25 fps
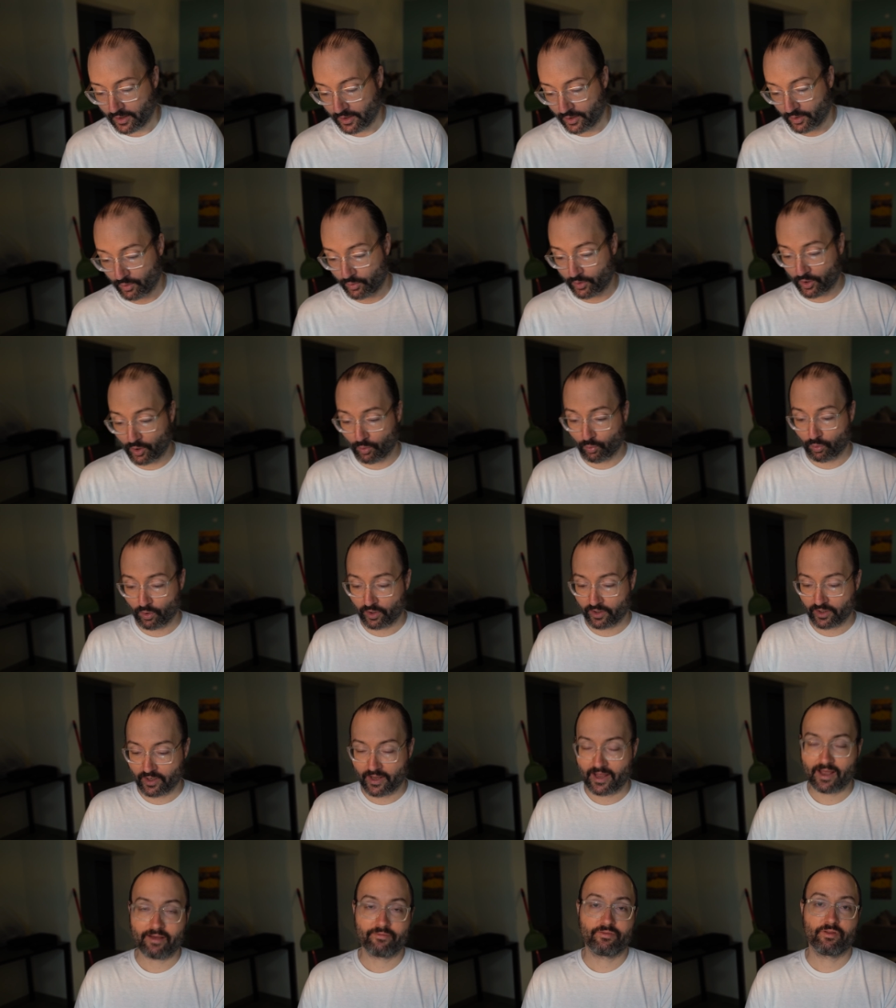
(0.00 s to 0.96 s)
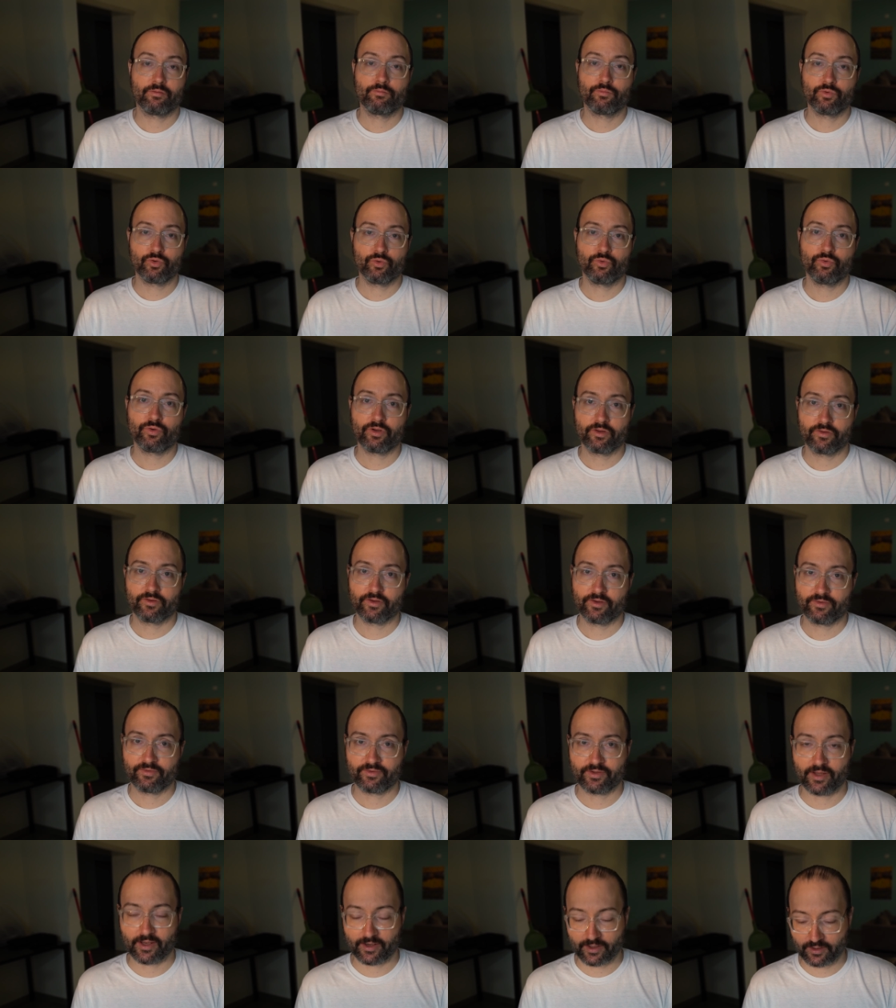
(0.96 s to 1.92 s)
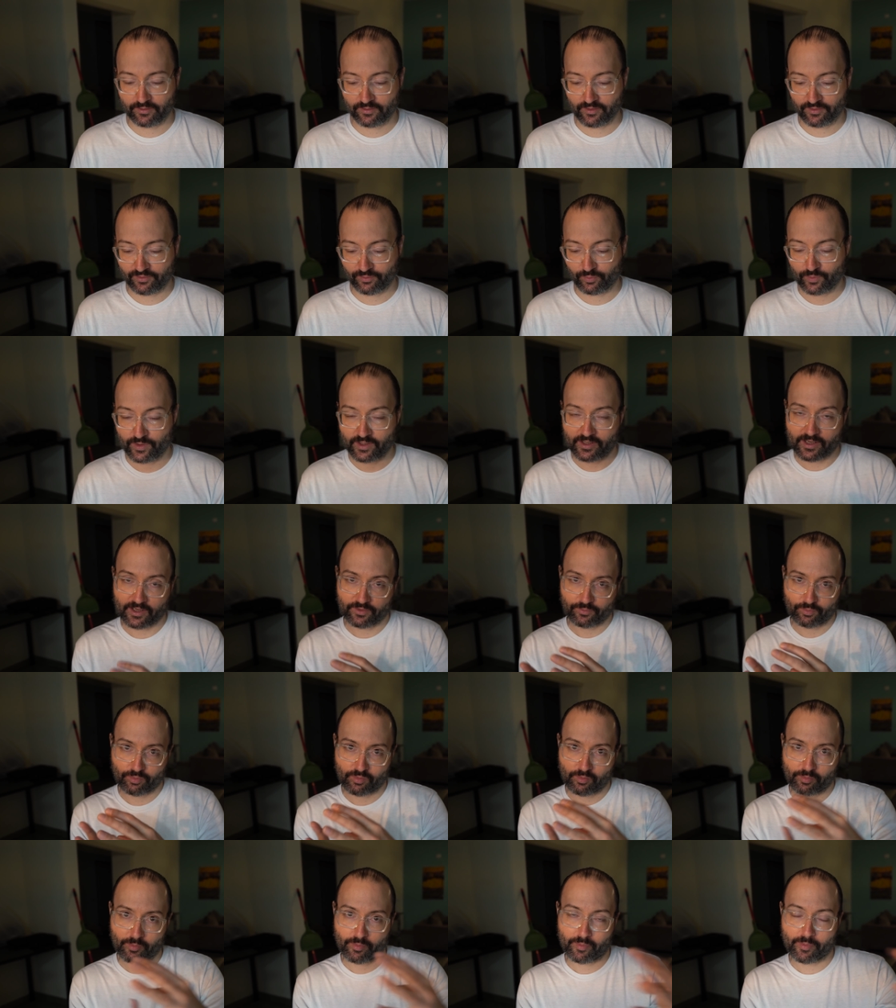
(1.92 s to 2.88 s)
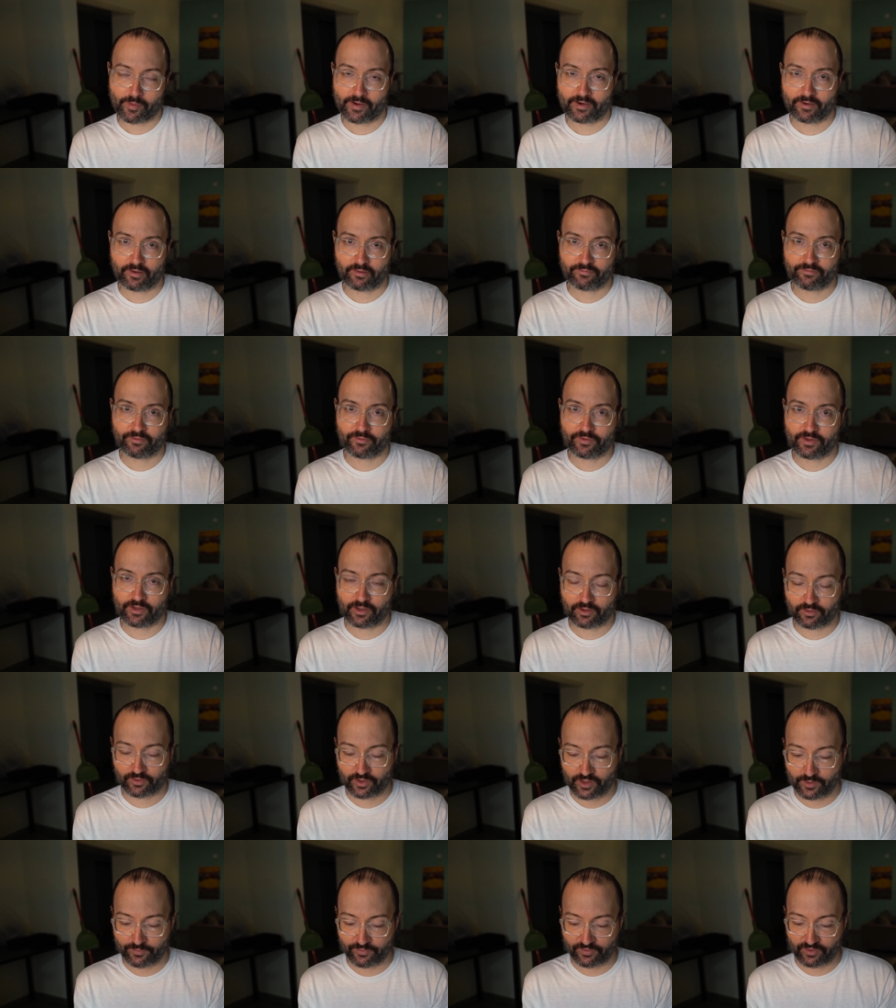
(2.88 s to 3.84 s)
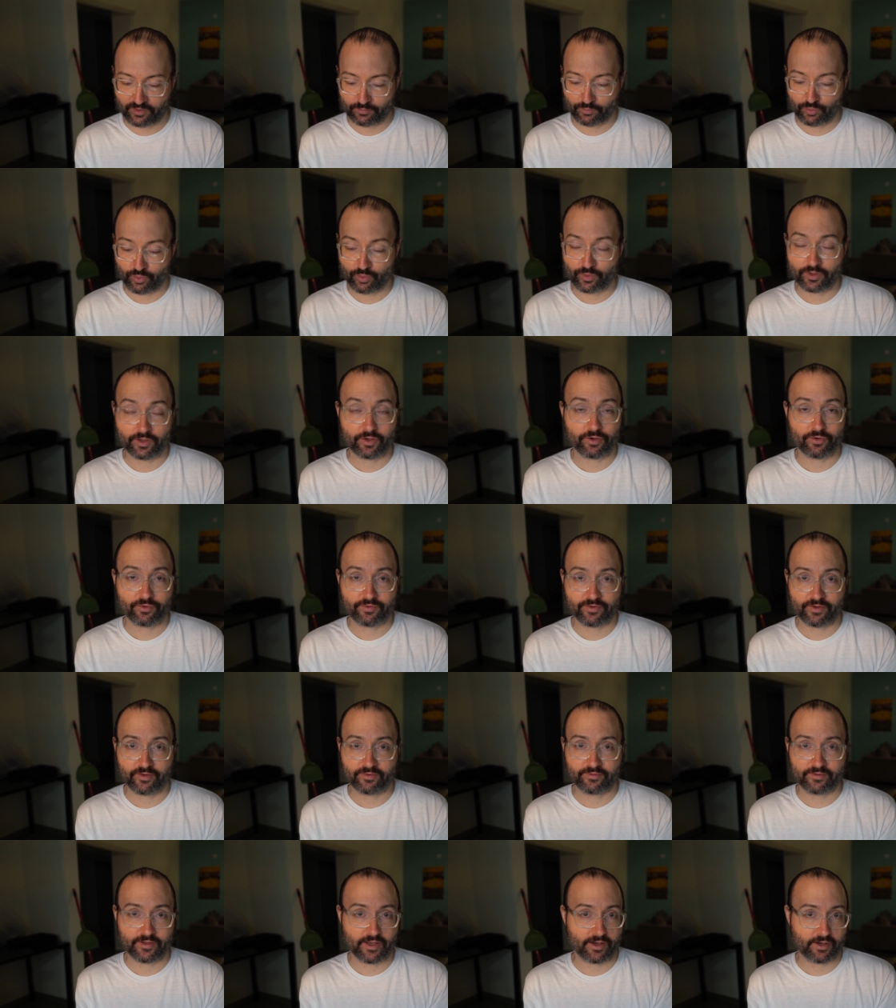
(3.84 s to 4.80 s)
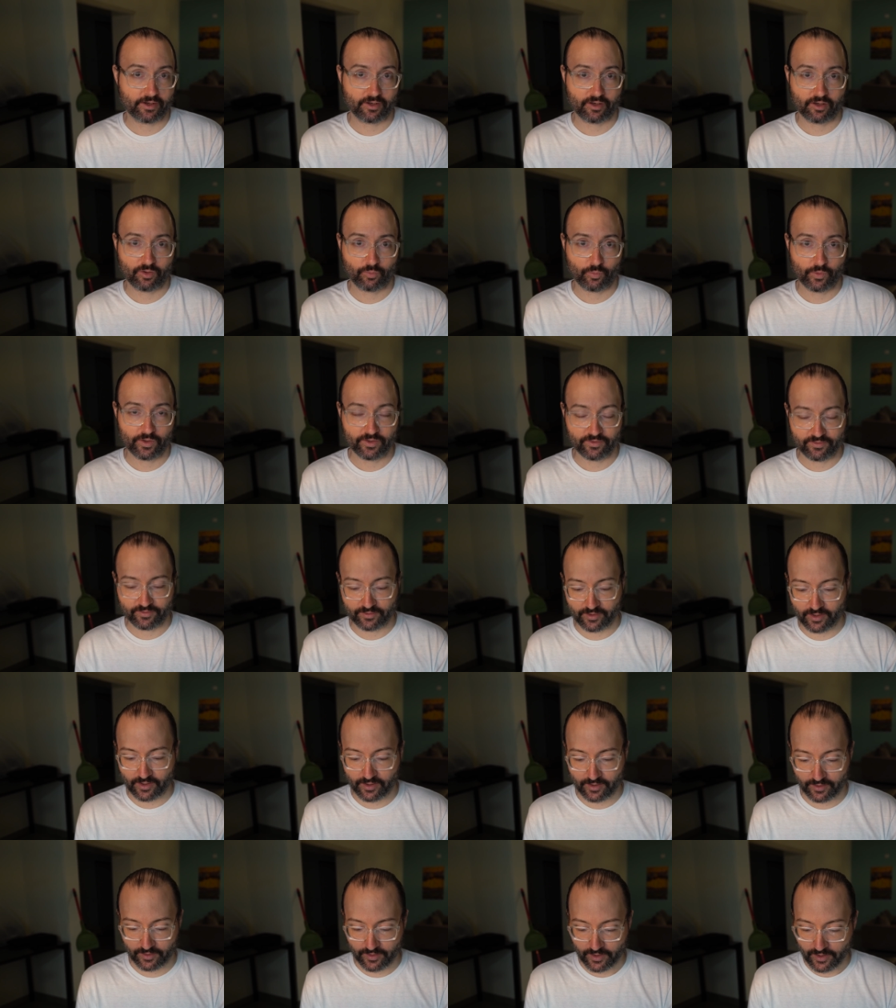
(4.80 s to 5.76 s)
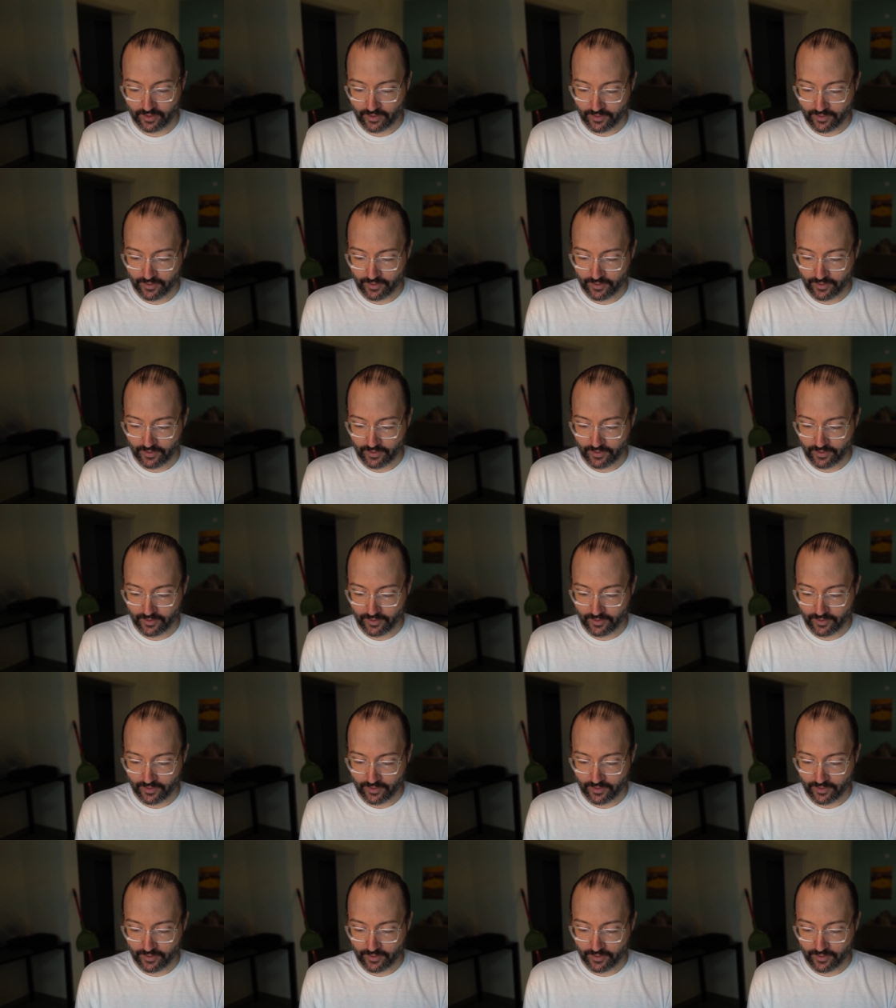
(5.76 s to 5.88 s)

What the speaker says: You know, we're going to have the moon in this decan this week as we're preparing for the eclipse. The moon enters this decan on Wednesday.